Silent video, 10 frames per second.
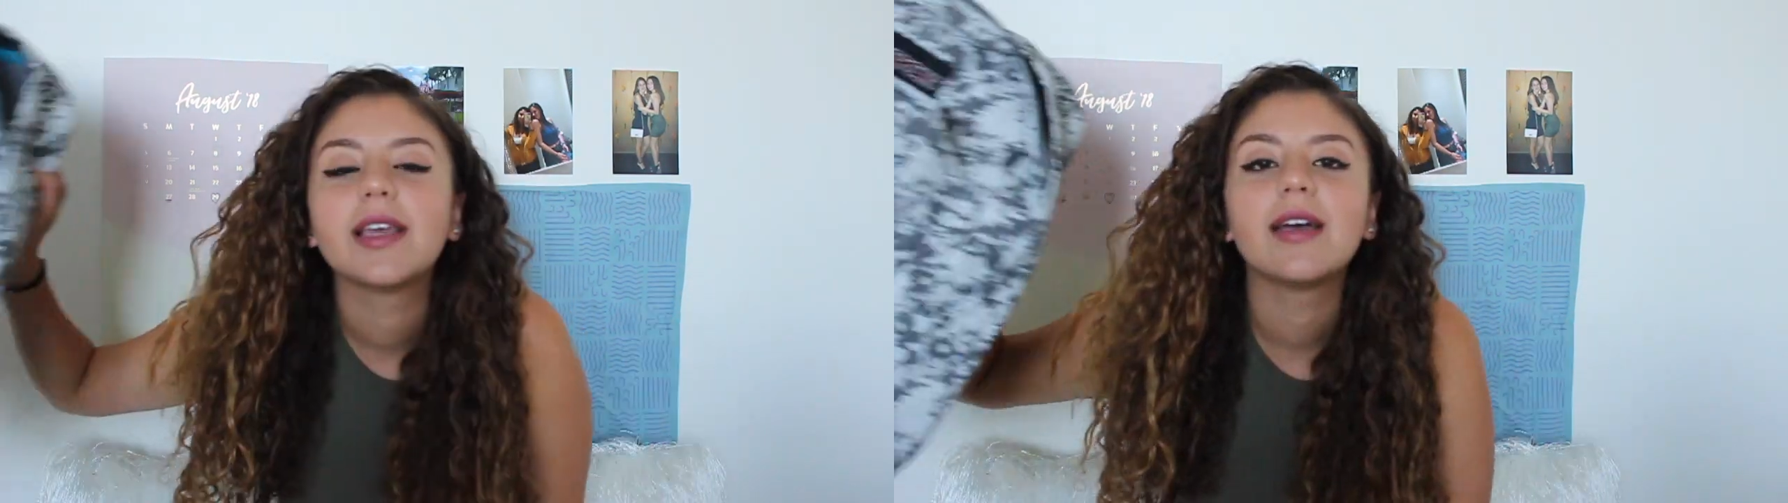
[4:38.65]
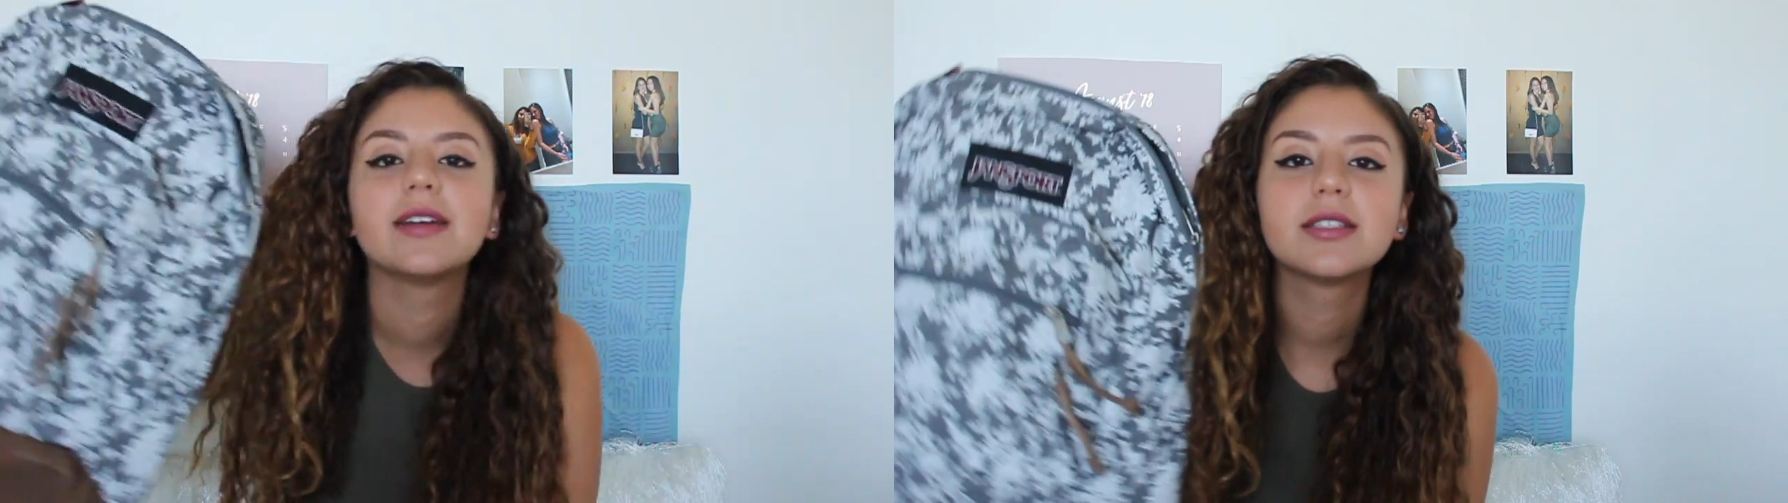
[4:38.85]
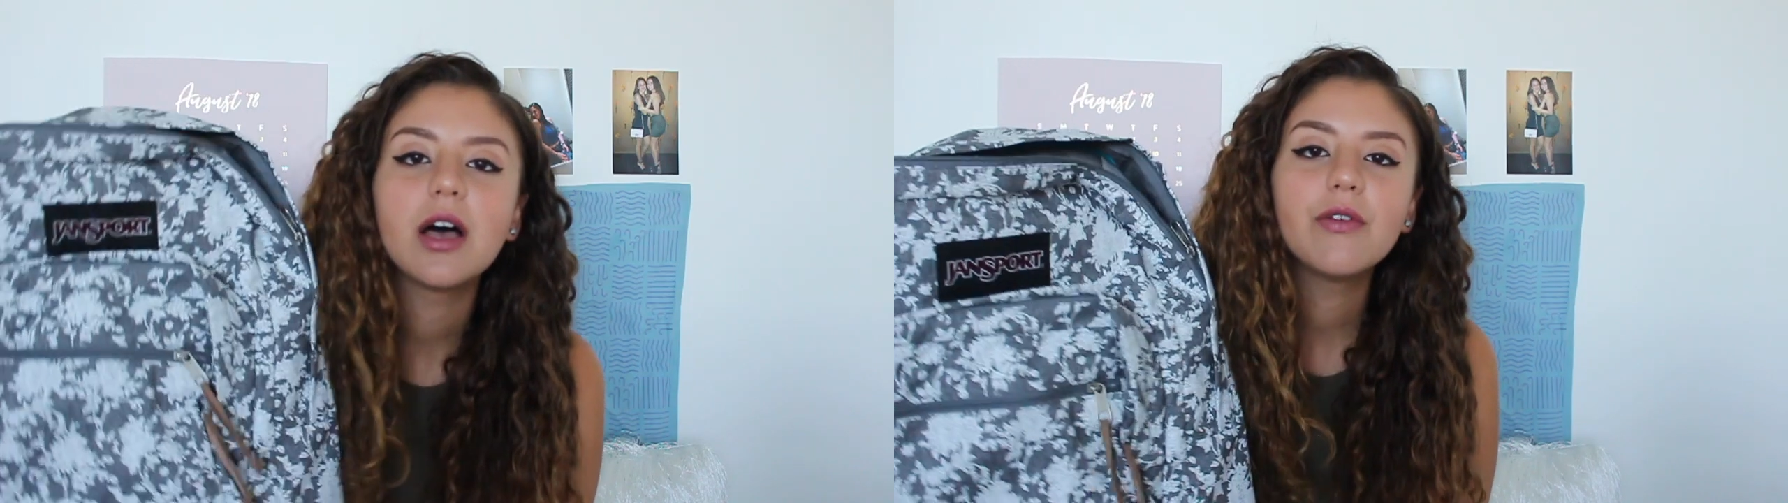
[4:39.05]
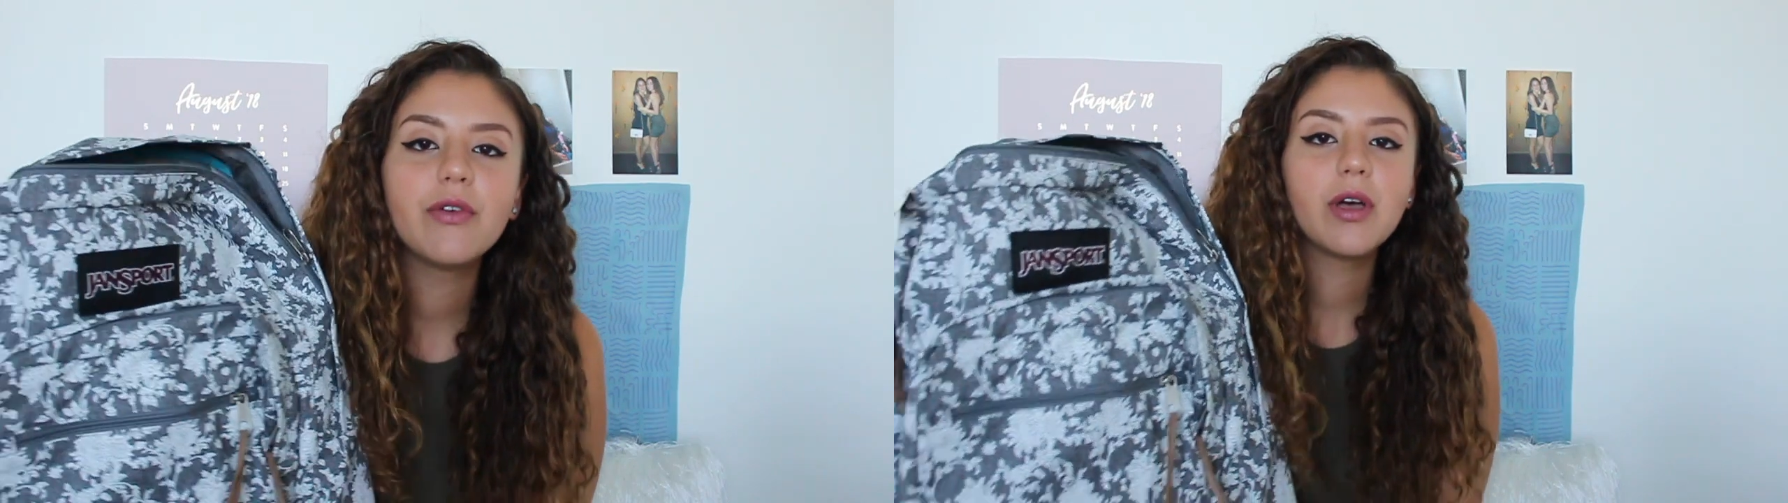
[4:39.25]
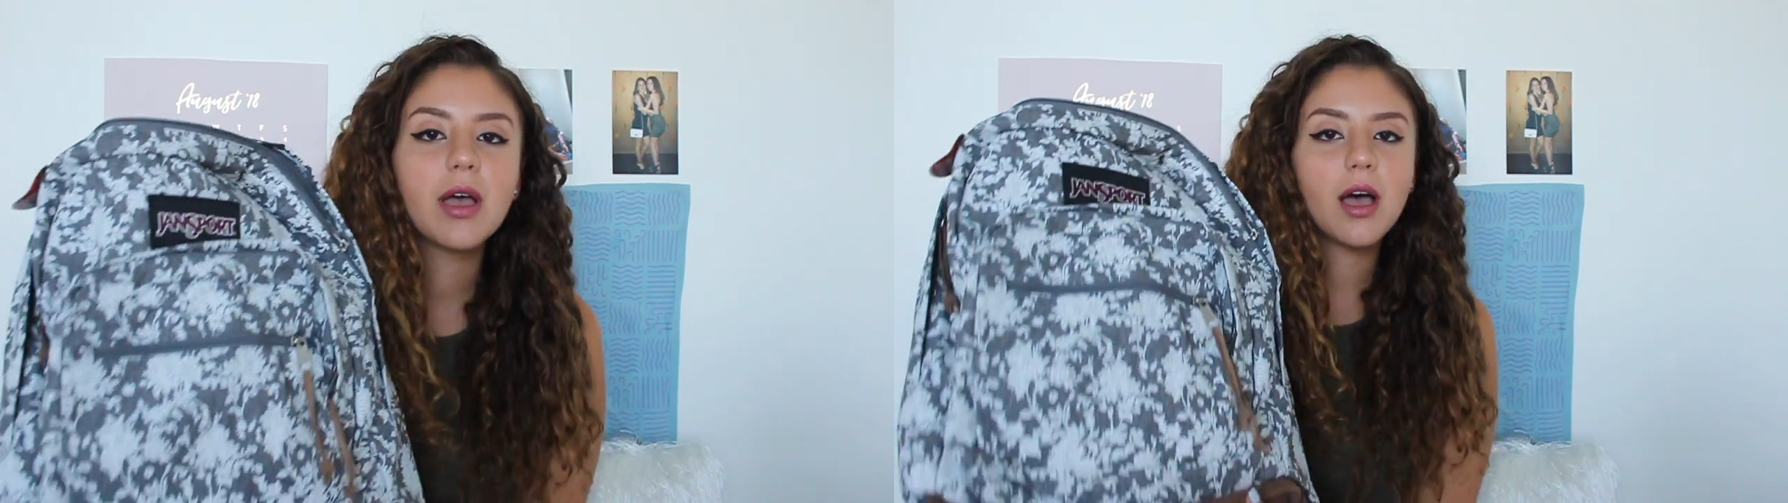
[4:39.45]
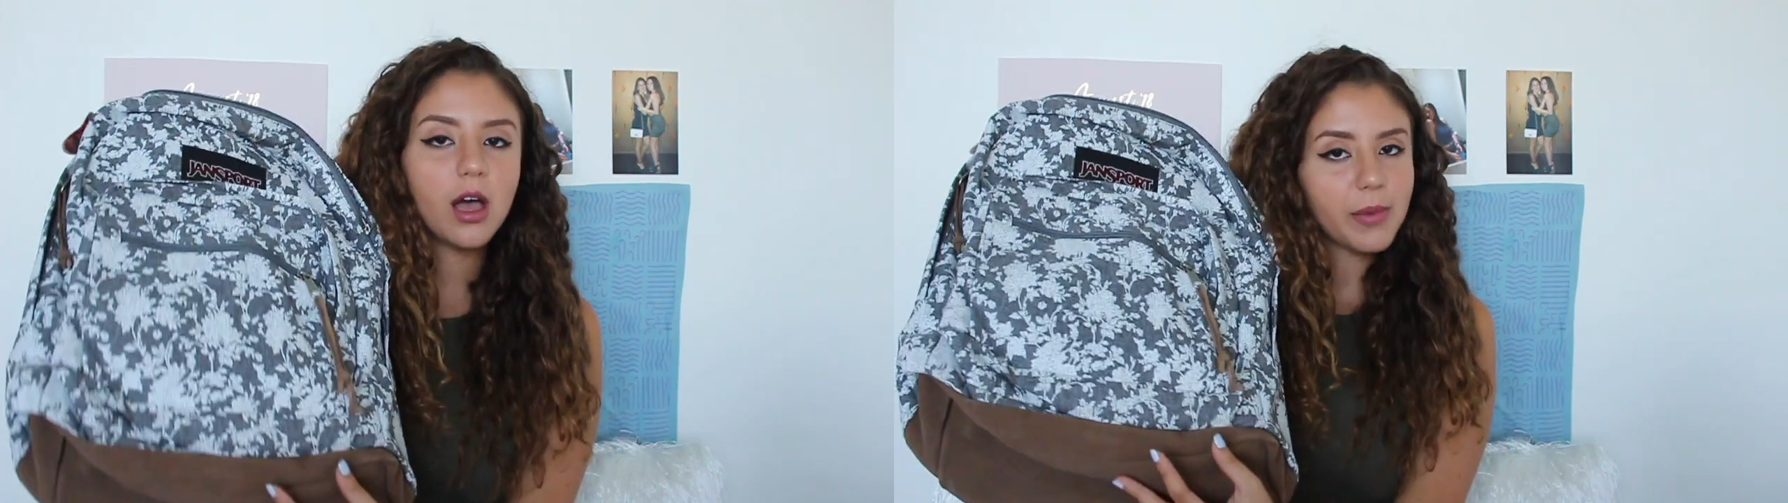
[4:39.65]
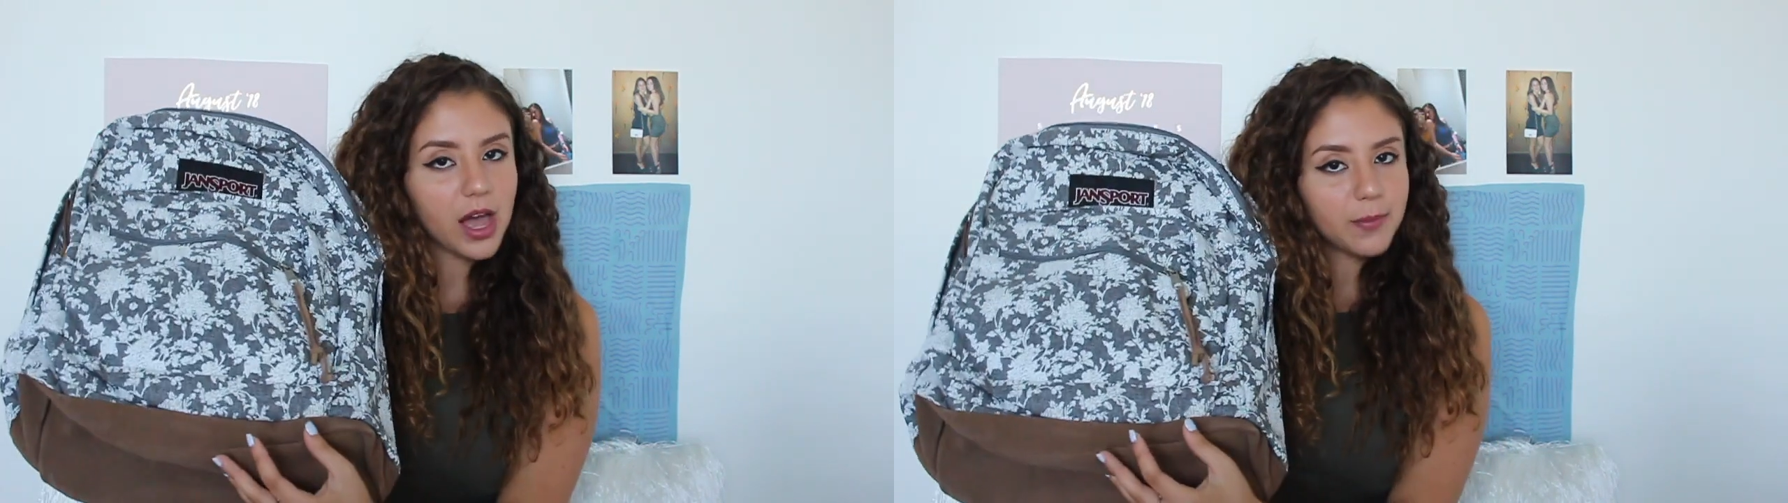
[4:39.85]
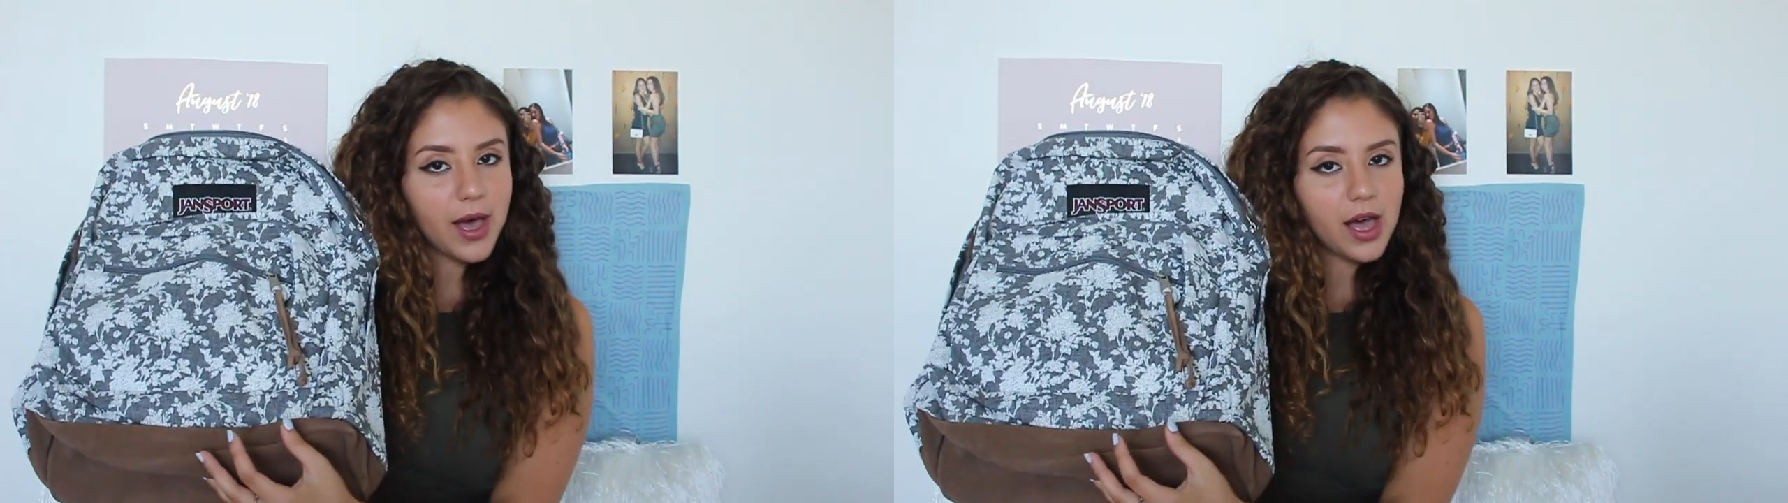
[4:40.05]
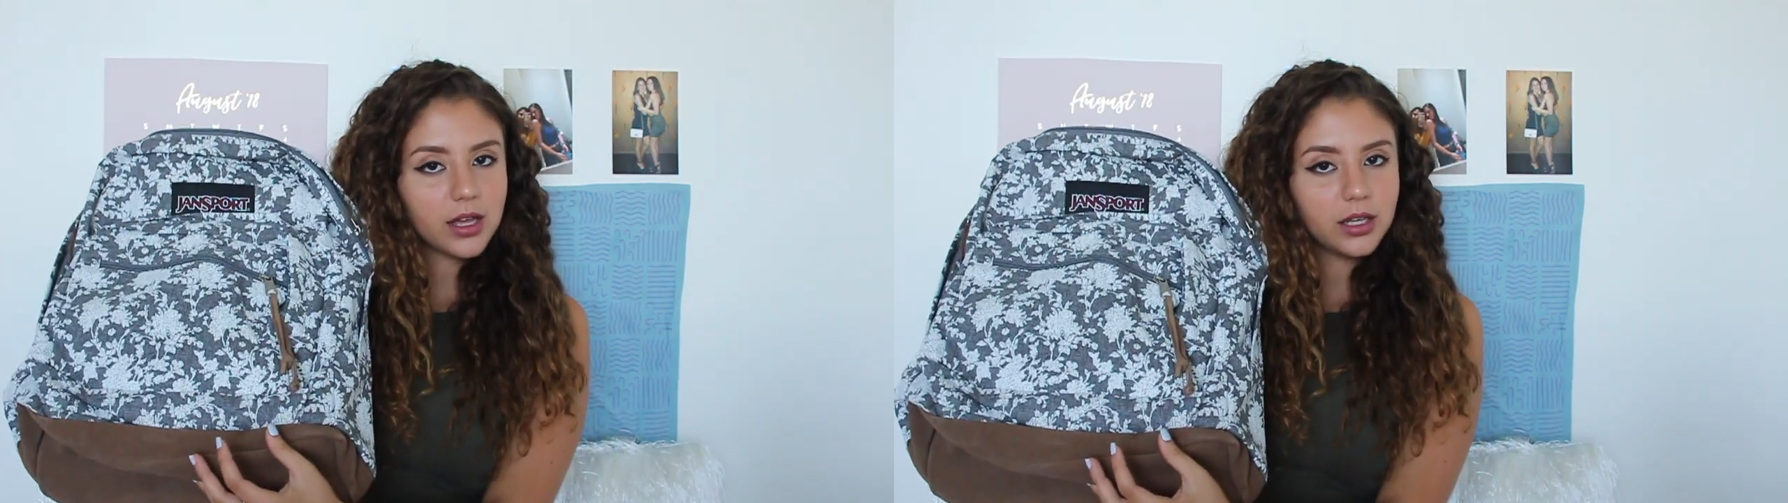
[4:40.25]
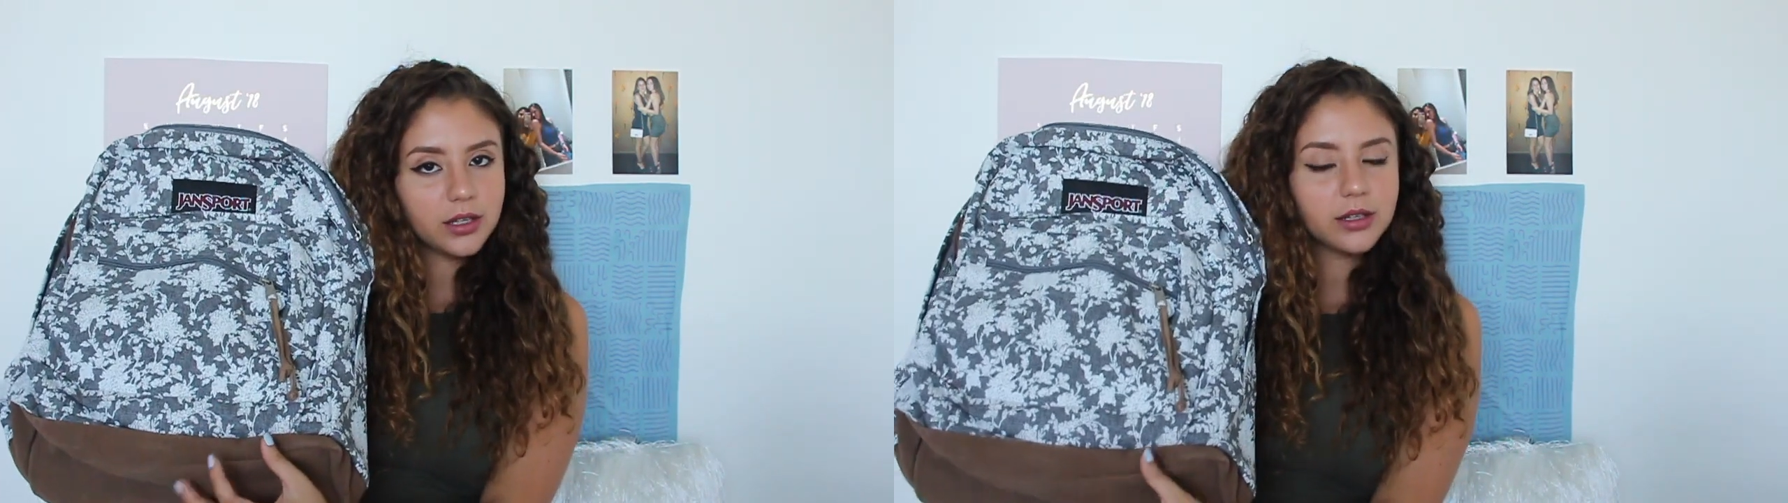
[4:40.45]
Get yourself a
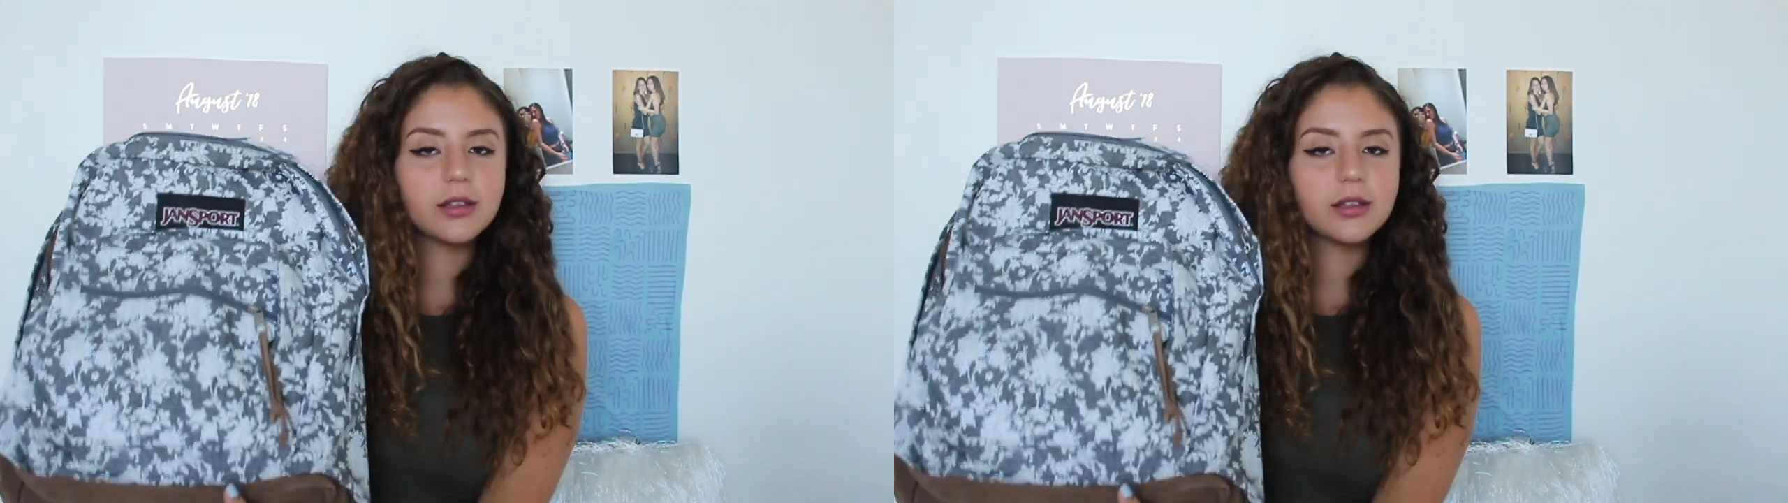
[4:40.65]
backpack